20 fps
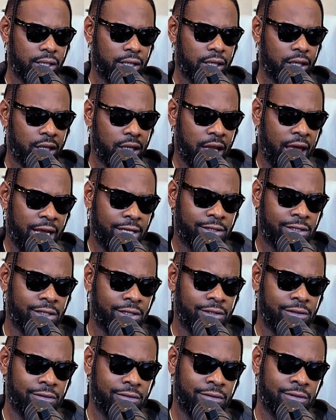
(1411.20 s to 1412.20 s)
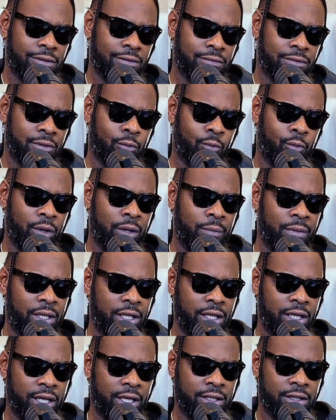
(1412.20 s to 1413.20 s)
like the women
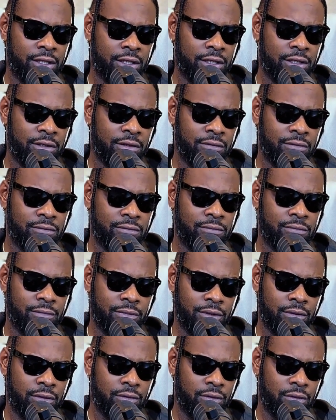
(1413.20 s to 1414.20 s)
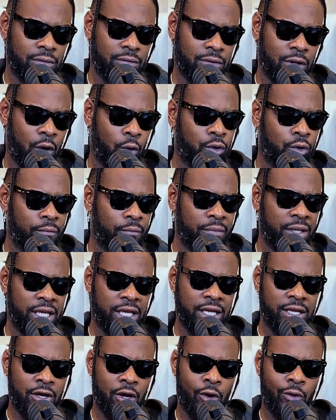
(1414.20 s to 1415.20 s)
and the older men,
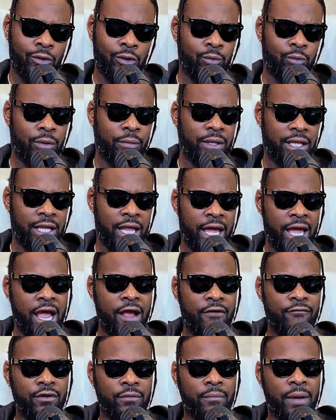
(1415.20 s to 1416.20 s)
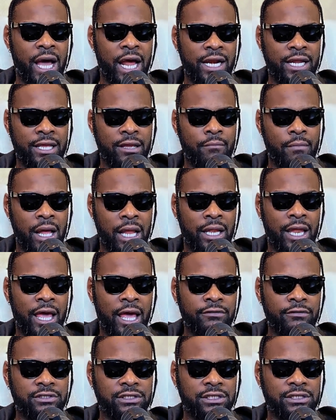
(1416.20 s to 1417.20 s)
the older women, like everybody in my
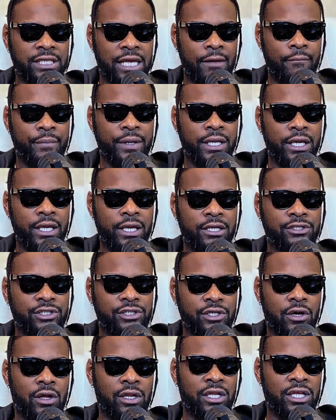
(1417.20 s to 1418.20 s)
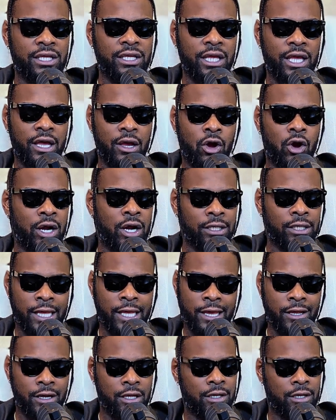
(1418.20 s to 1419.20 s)
life since I've been here in Charlotte or
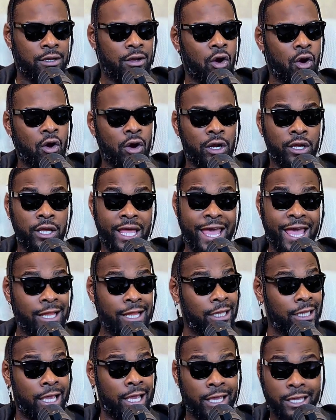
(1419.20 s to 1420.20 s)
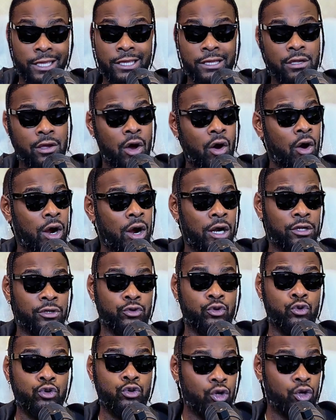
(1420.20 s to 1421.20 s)
Atlanta or LA or
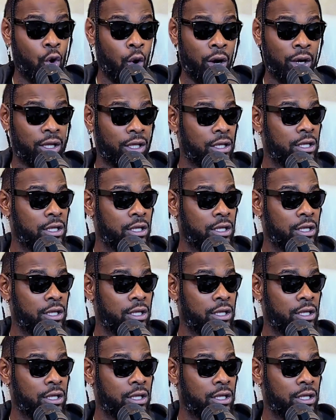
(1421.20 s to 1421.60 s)
New York,